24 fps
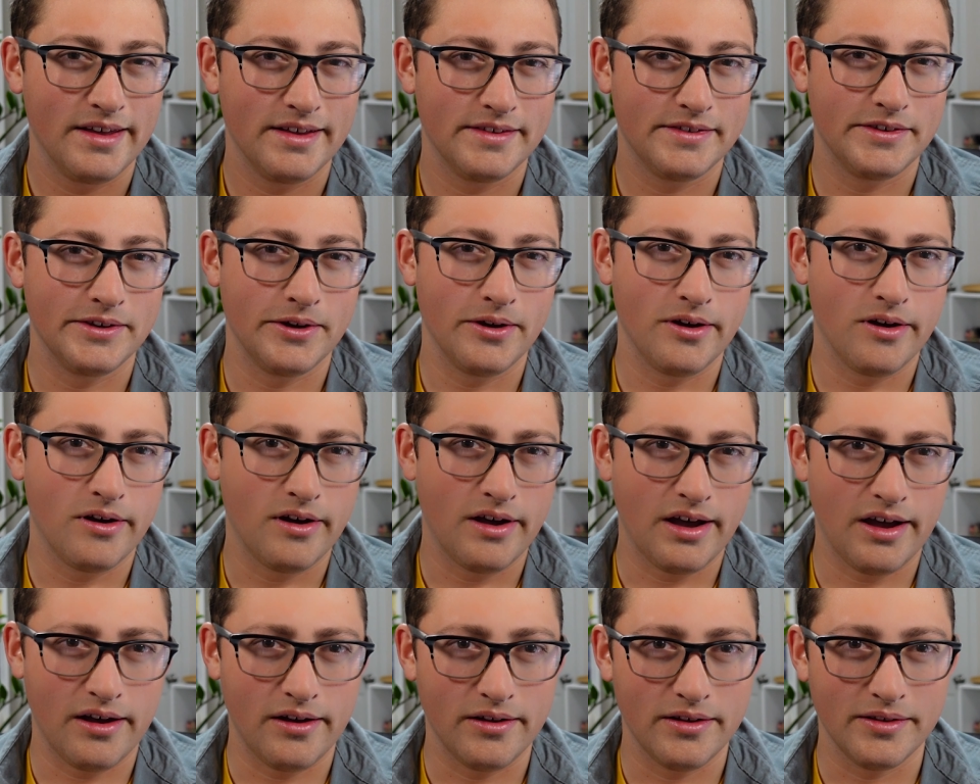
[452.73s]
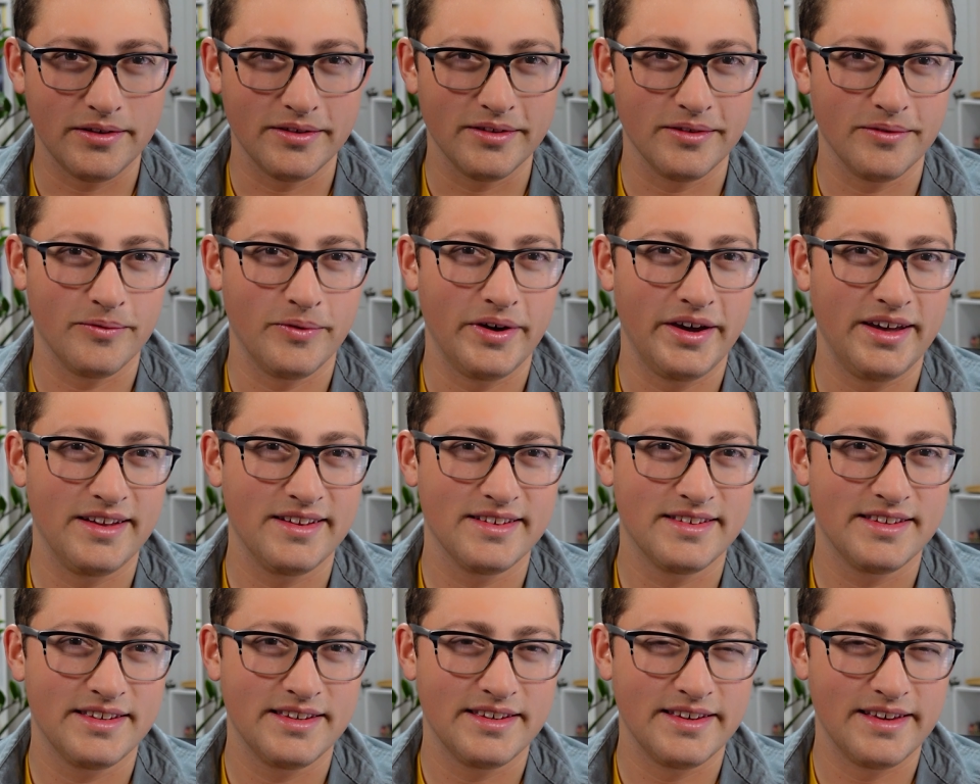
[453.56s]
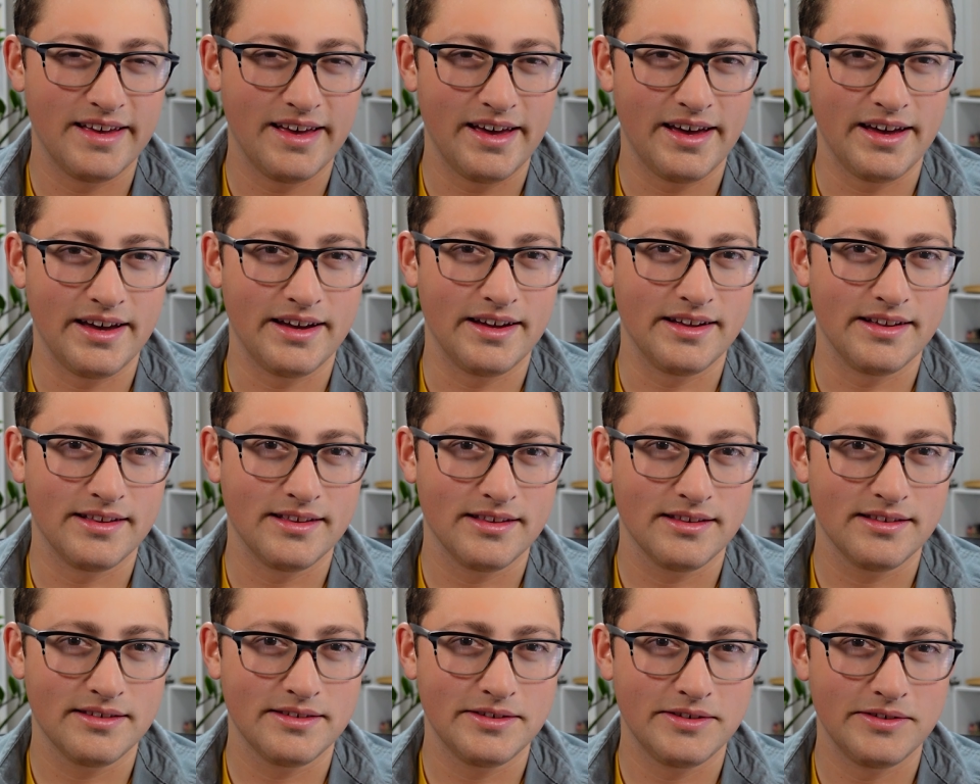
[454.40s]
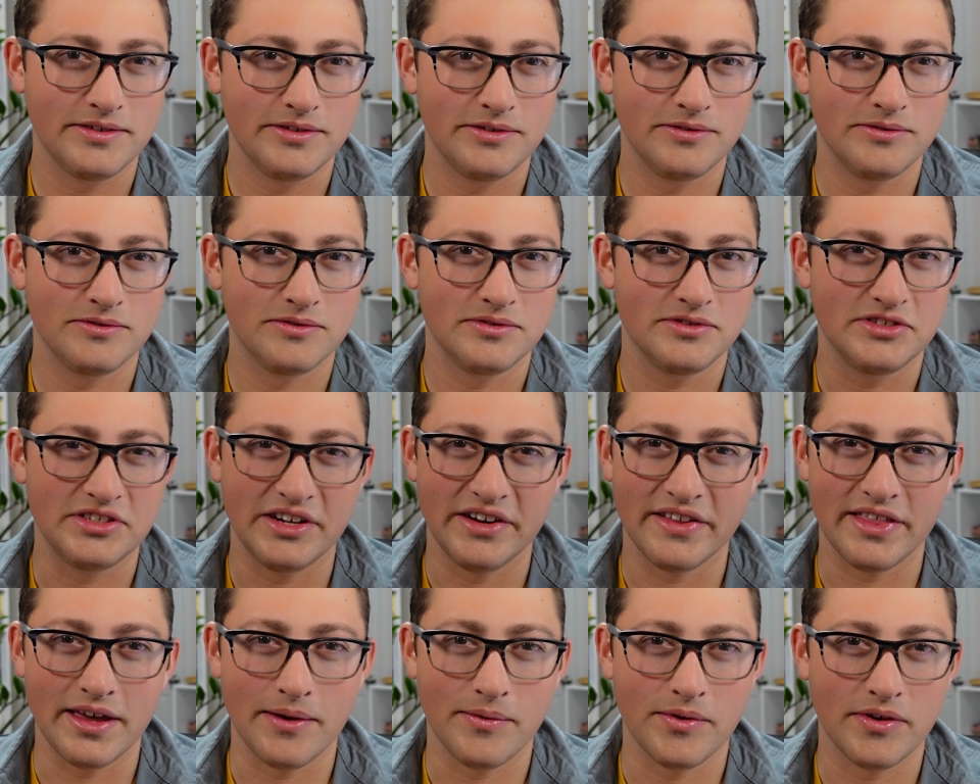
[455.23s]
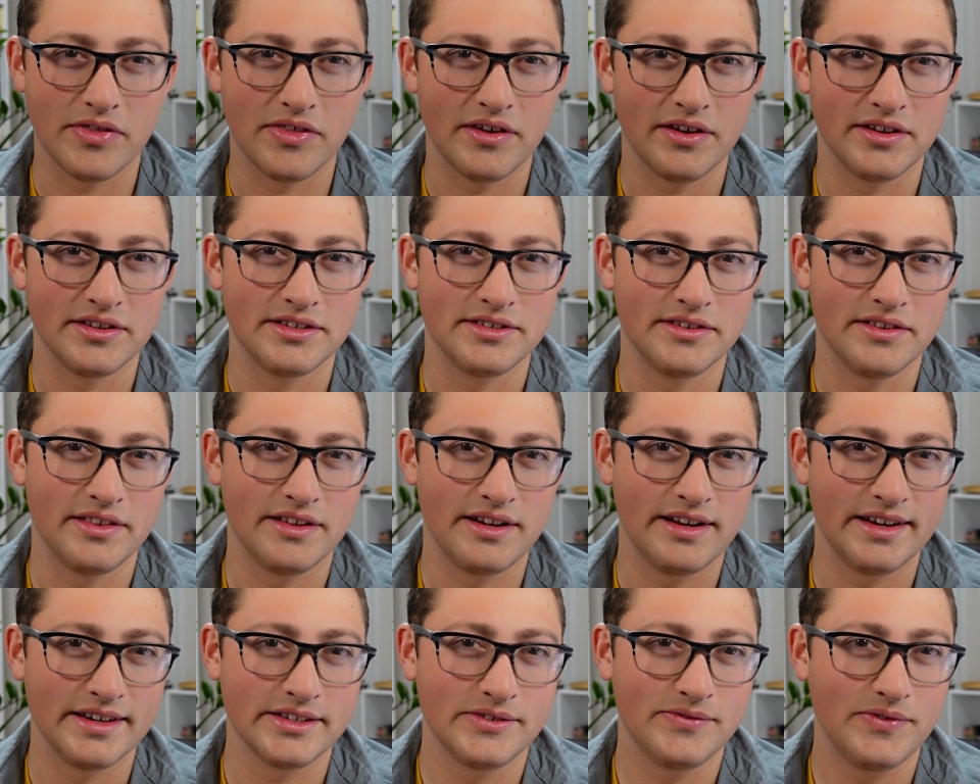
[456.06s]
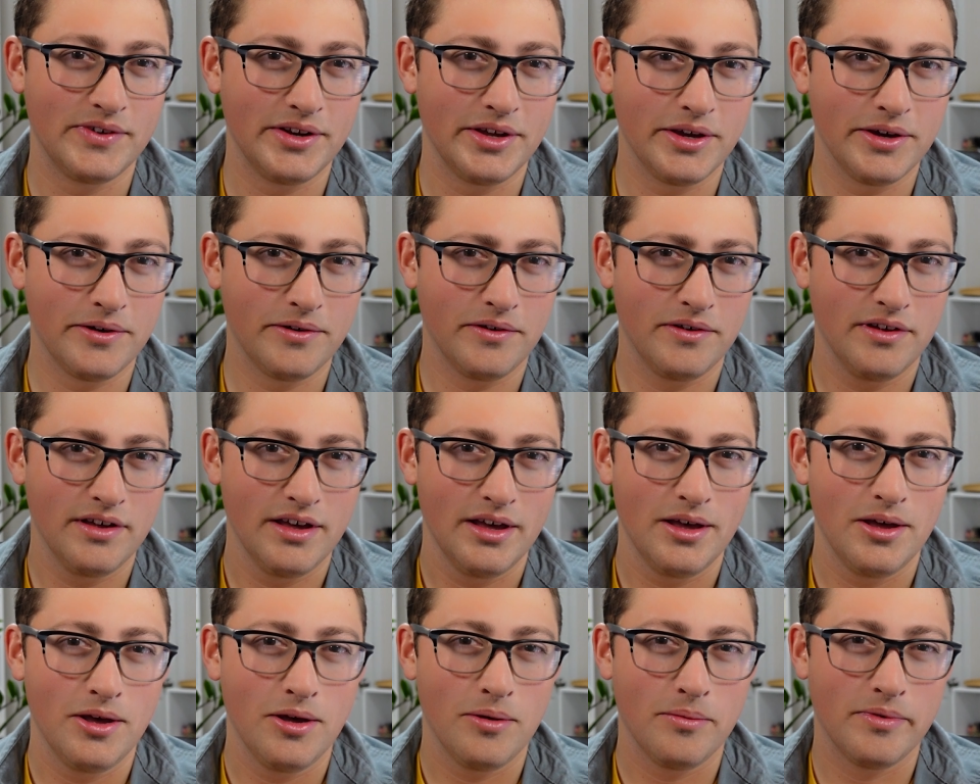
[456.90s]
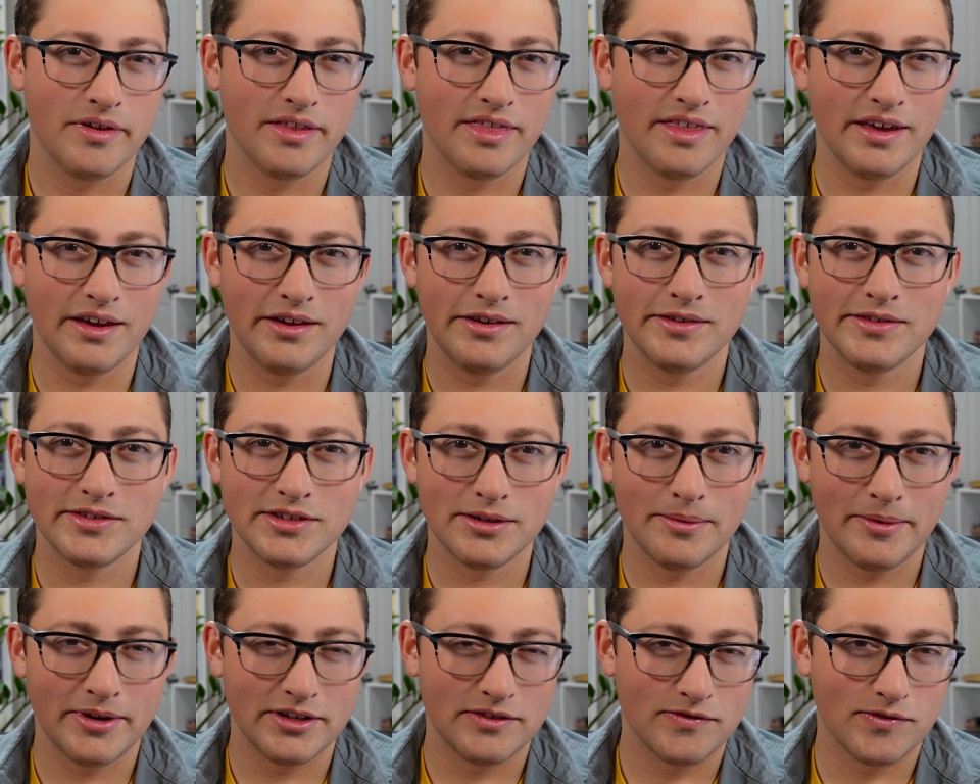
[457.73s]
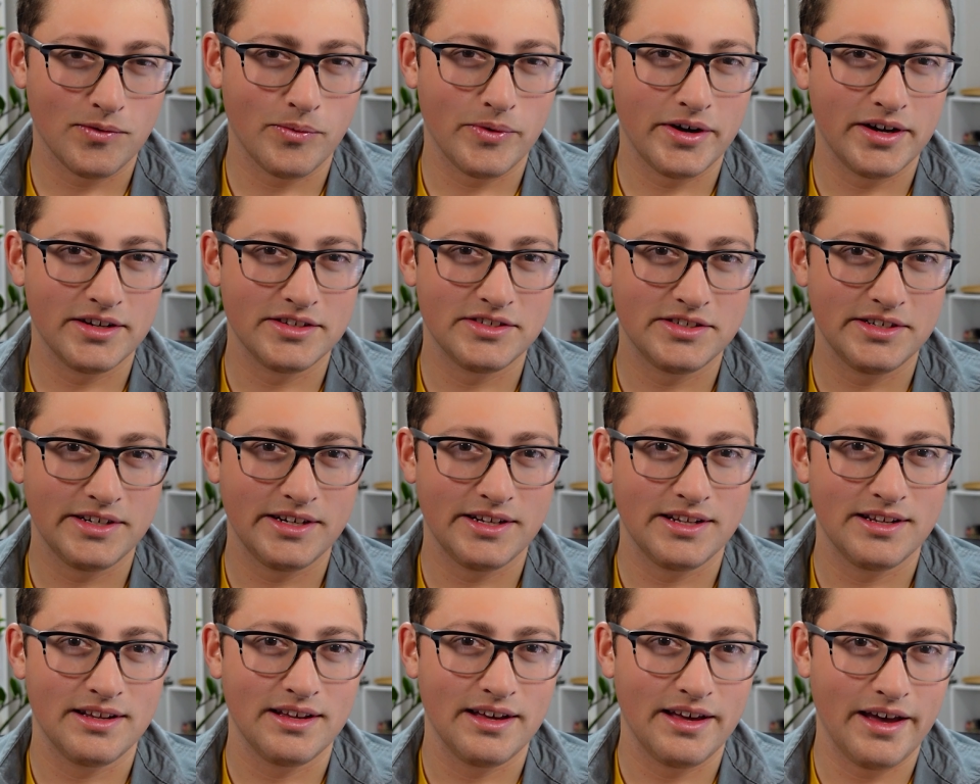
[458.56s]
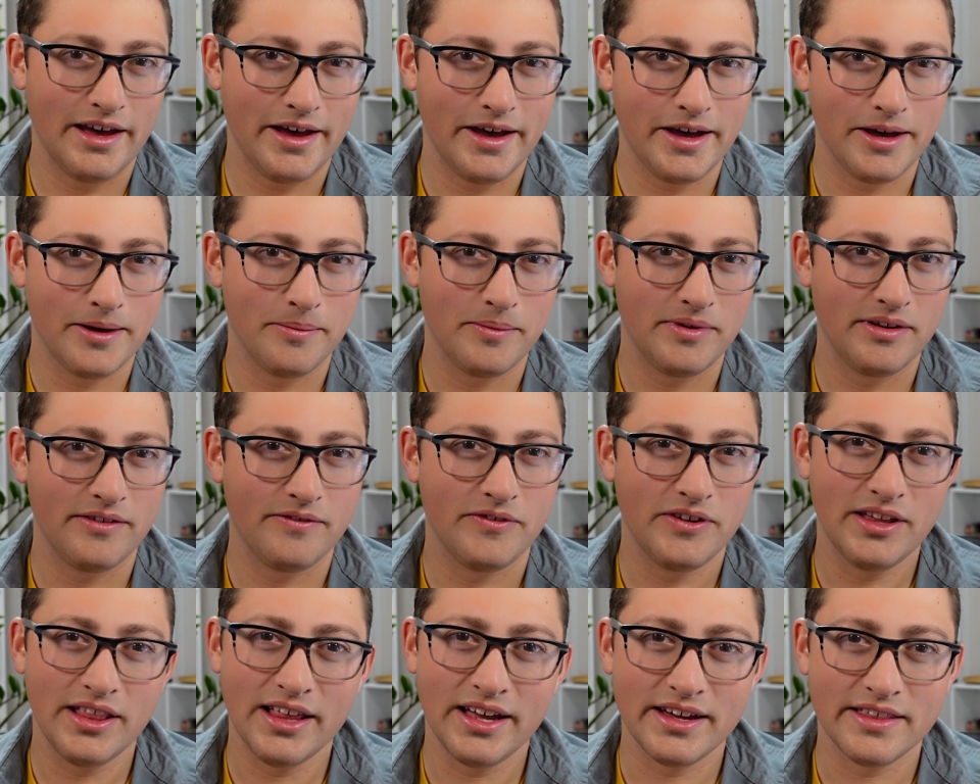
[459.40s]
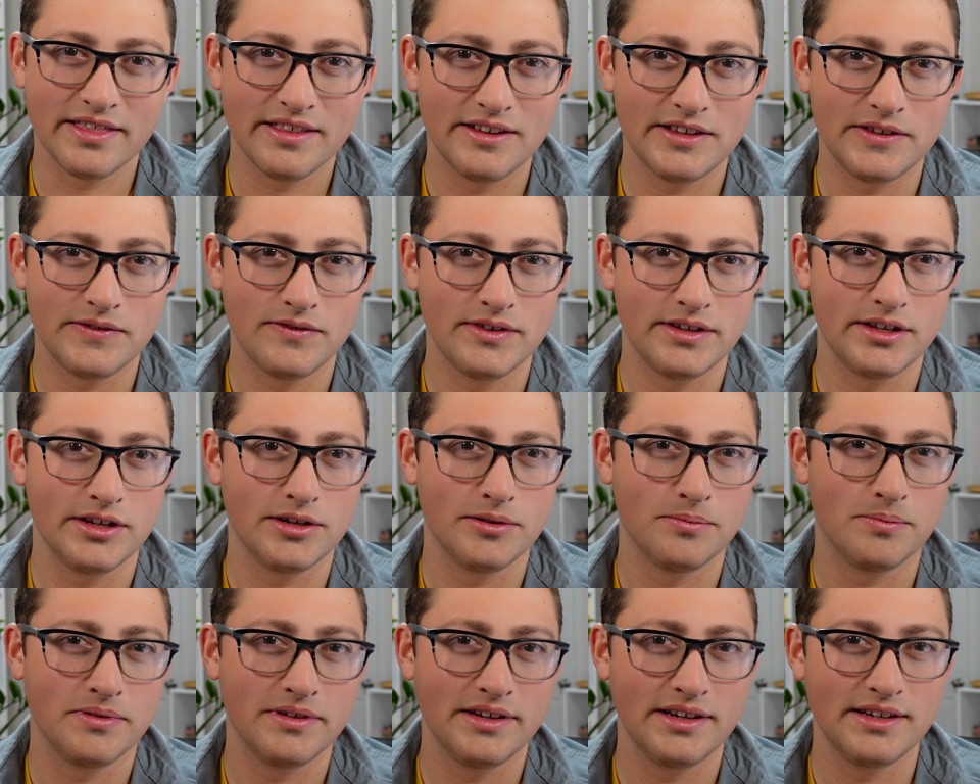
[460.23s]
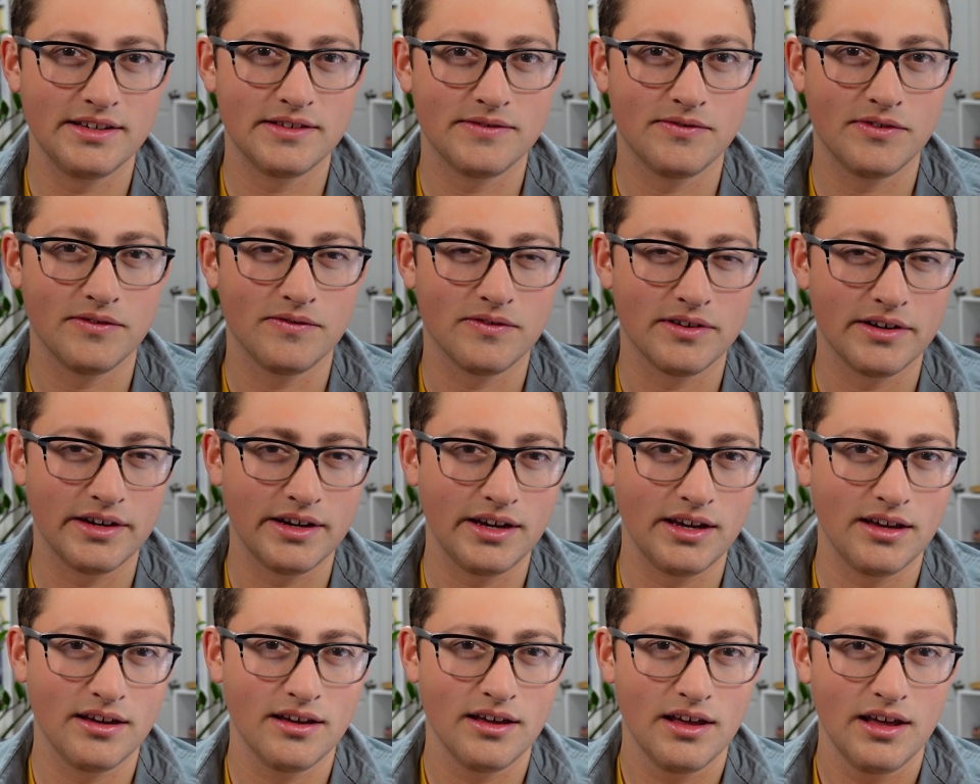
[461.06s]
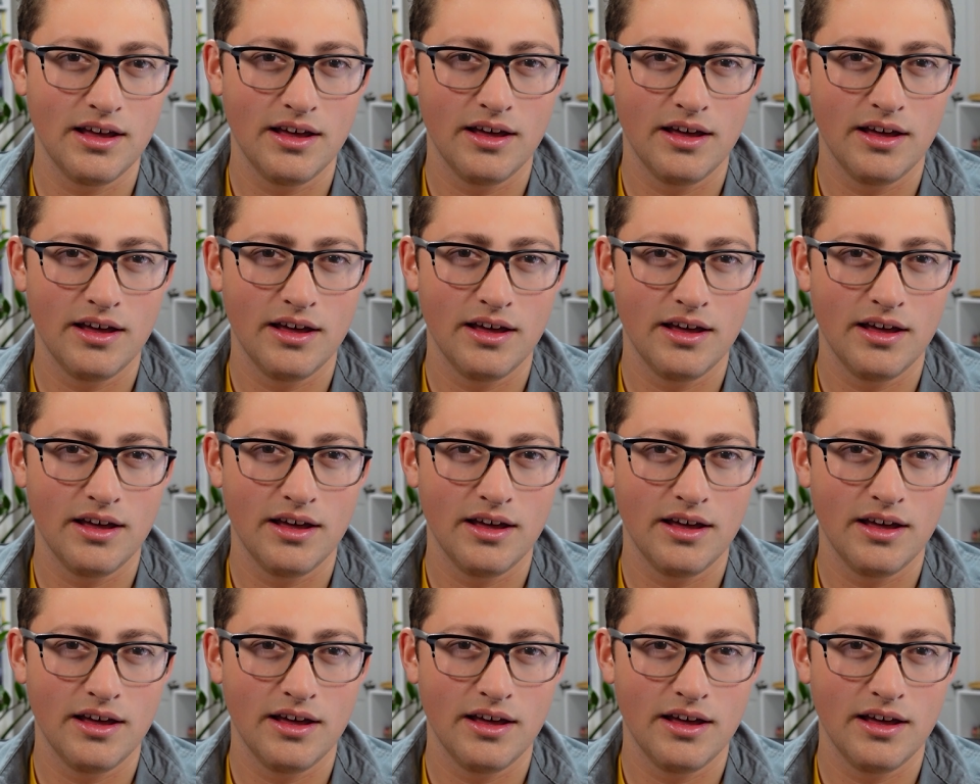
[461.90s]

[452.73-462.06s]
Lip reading: So I'll wait to share that with y'all till the next video. But thank you so much for watching. And if you like this video, please feel free